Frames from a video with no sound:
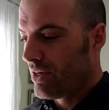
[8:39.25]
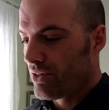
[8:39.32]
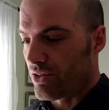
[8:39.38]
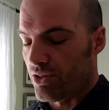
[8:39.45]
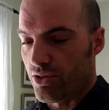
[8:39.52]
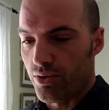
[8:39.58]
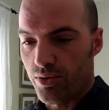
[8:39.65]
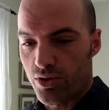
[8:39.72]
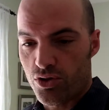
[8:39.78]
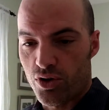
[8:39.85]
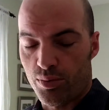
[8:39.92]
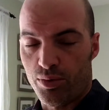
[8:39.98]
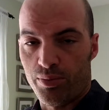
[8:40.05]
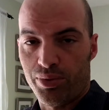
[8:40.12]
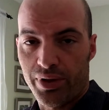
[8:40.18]
to do the
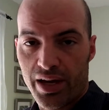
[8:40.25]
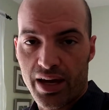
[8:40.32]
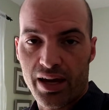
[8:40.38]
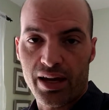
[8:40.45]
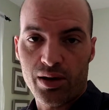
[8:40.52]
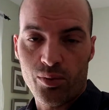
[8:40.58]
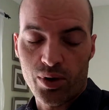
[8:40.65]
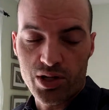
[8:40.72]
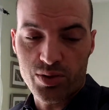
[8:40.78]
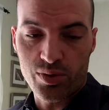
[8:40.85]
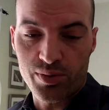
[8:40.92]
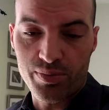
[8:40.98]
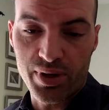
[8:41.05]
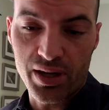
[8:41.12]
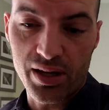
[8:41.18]
triple play, which
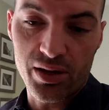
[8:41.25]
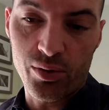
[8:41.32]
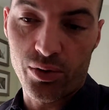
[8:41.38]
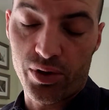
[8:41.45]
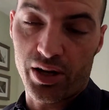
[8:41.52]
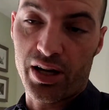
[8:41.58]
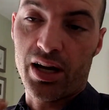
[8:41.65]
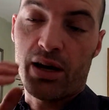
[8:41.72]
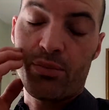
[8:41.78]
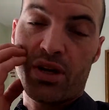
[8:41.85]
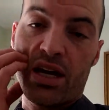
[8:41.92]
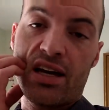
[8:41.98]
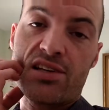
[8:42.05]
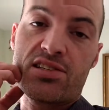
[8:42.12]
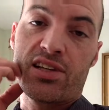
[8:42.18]
would be, or the
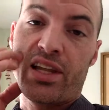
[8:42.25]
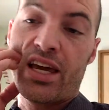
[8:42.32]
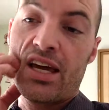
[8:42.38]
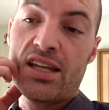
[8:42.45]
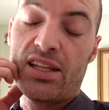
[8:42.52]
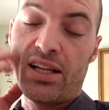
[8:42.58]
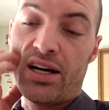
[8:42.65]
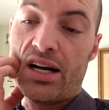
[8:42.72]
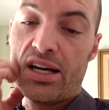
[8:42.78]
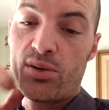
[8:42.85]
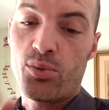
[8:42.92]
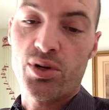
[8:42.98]
Comcast landline,